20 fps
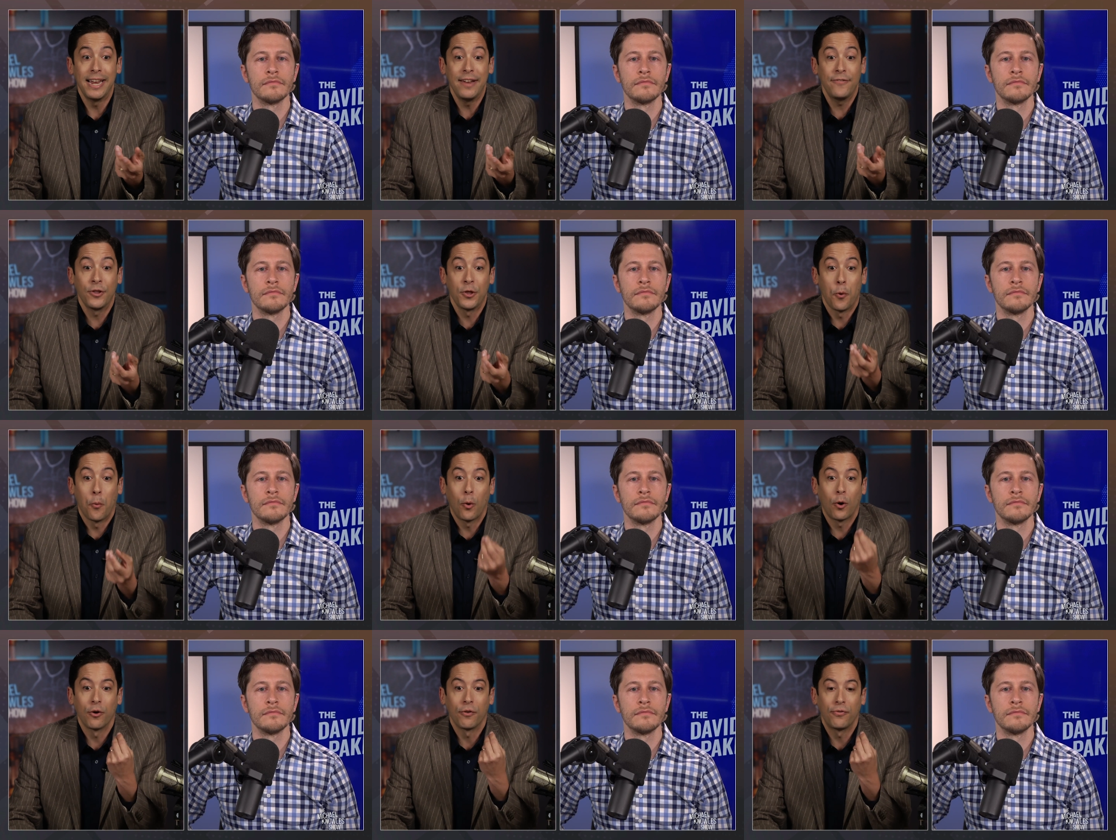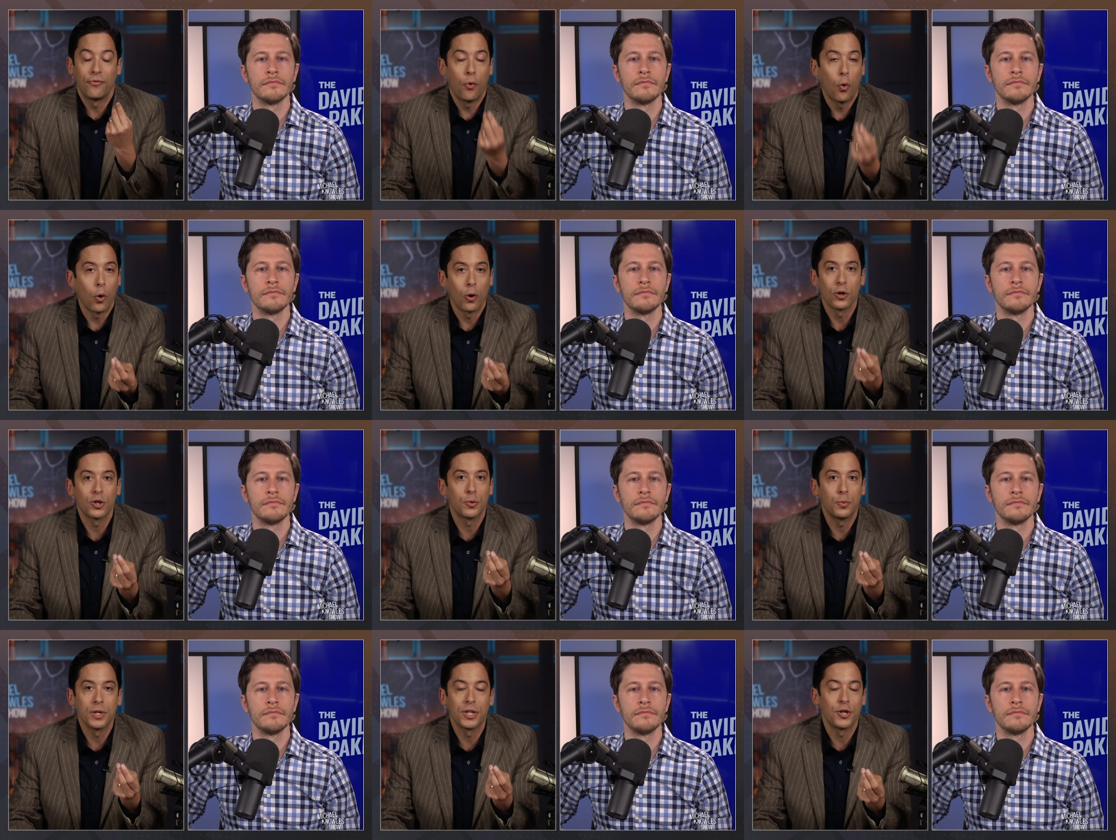Speaker 1: even the word
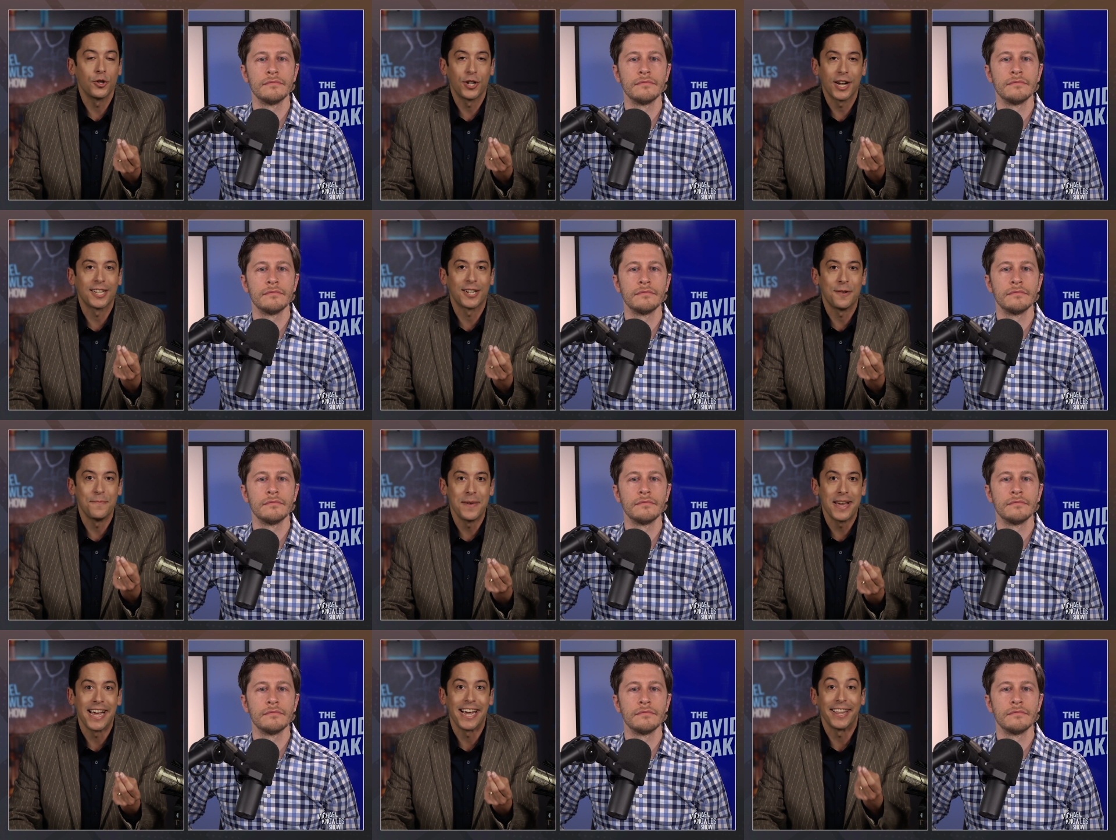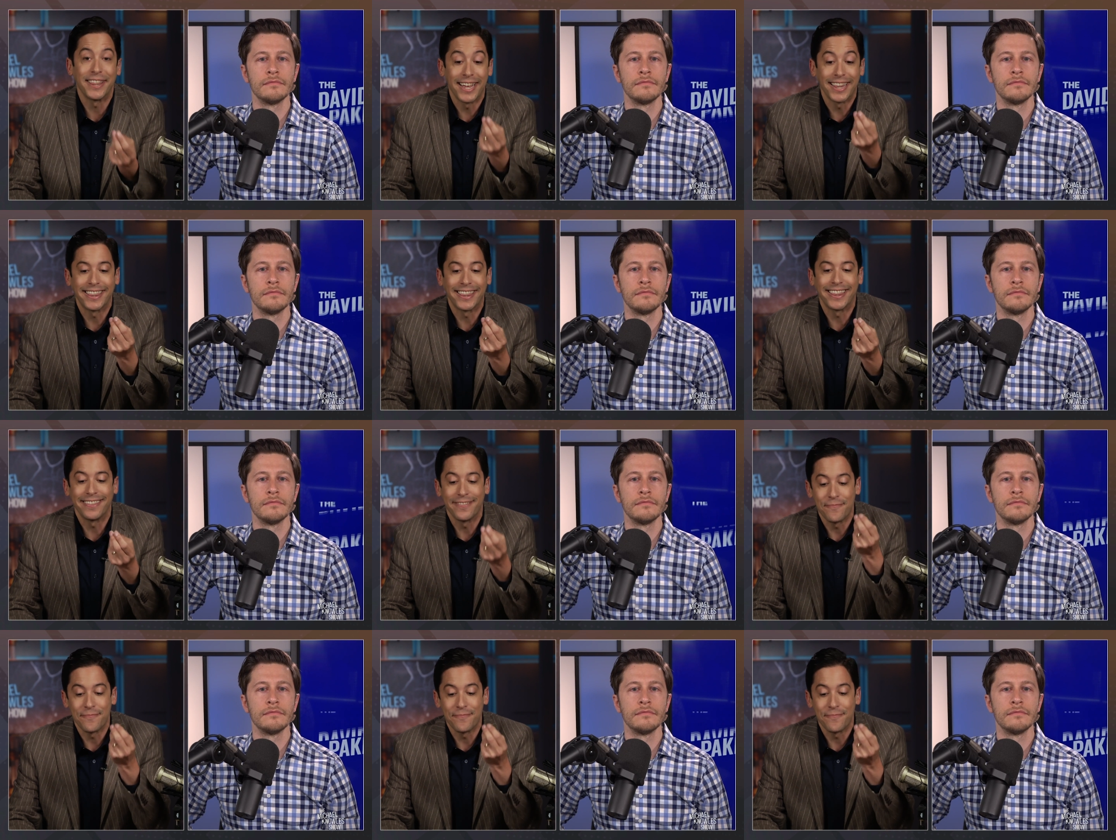force would suggest to me that,